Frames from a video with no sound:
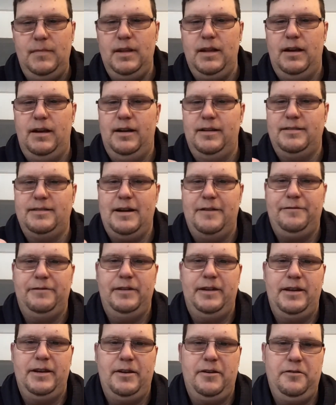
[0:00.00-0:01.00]
uh,
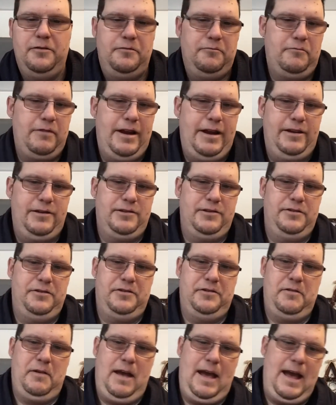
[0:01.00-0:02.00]
definitely a good razor
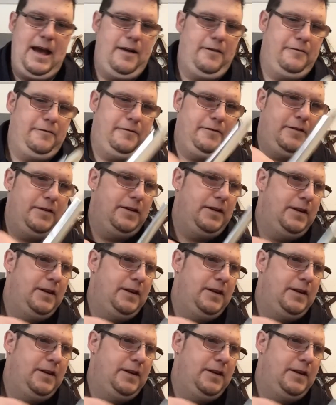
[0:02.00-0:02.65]
to have